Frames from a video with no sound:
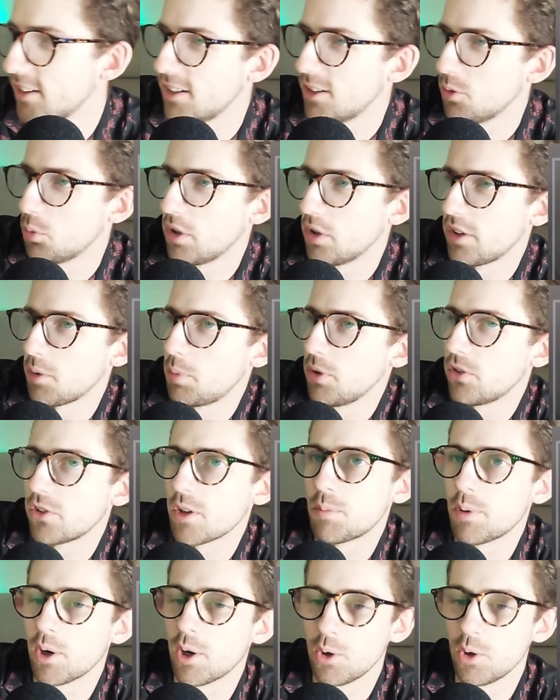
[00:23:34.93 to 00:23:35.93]
Well done,
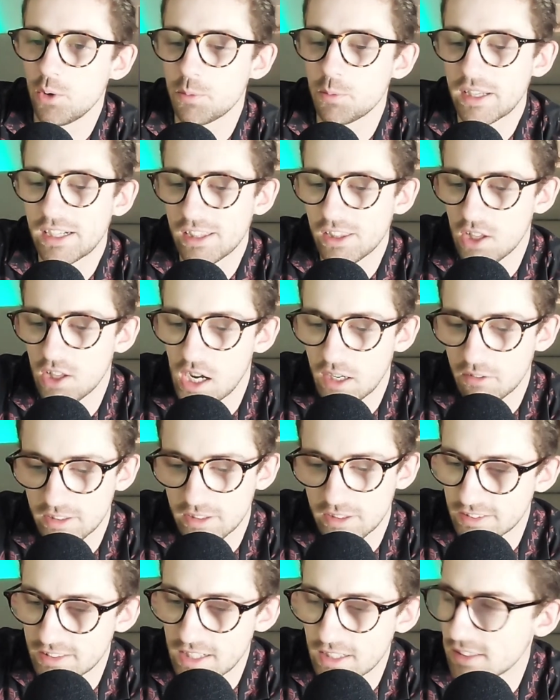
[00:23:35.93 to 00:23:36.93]
Piscopo, who's made a
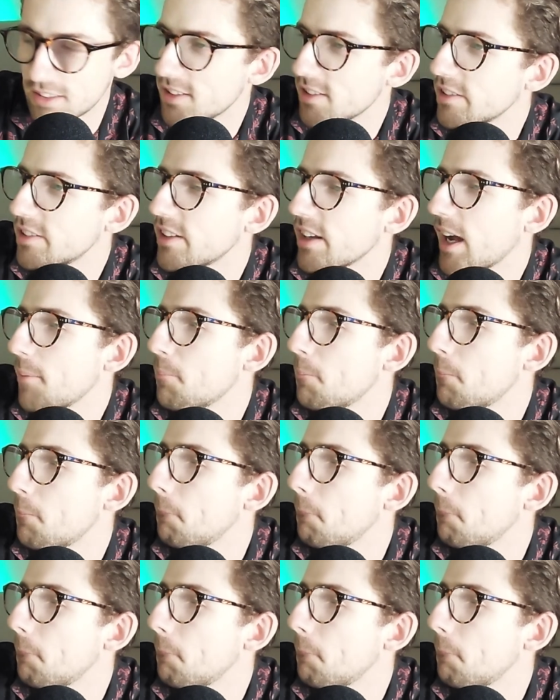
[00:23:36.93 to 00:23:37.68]
lively start to this game.